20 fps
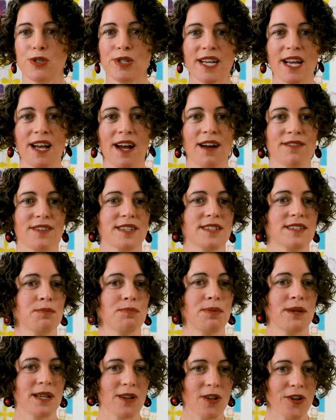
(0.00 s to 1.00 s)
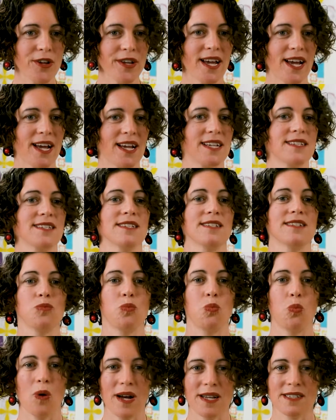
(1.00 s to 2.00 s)
covers, pillowcases
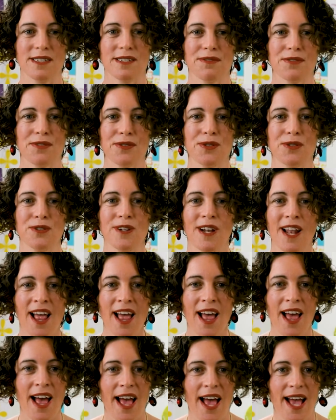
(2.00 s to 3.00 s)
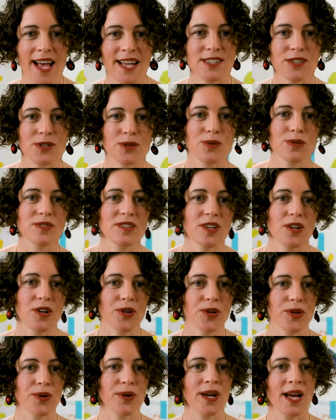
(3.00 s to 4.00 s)
wonderful, and
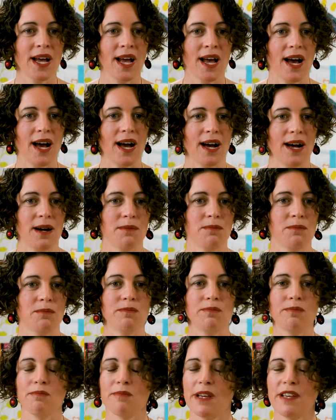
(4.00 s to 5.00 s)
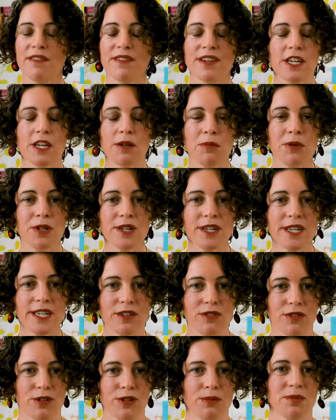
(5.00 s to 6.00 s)
also even community
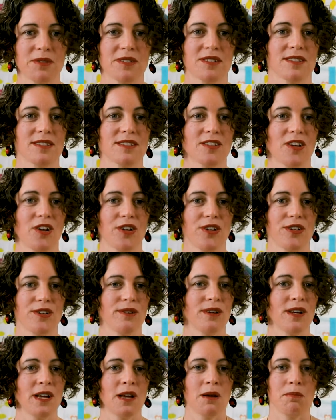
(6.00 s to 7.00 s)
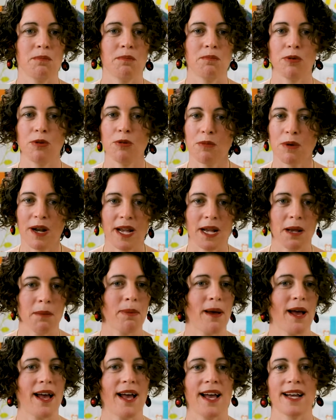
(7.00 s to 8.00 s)
groups. So boomerang
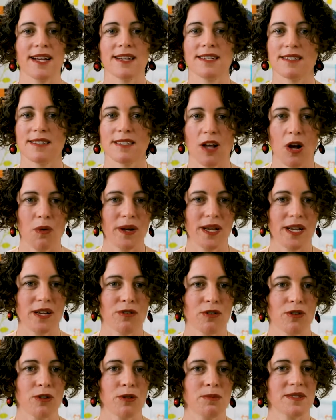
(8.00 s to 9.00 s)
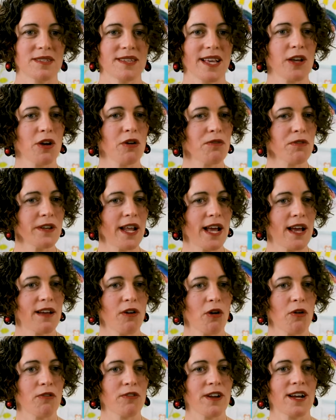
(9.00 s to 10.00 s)
bags, sewing groups, they often have
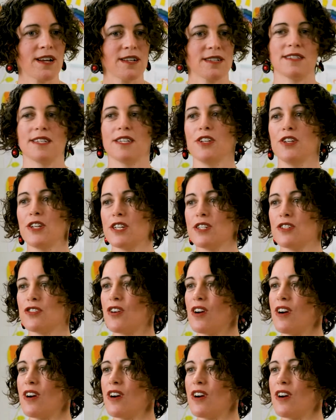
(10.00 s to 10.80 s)
offcuts that you can try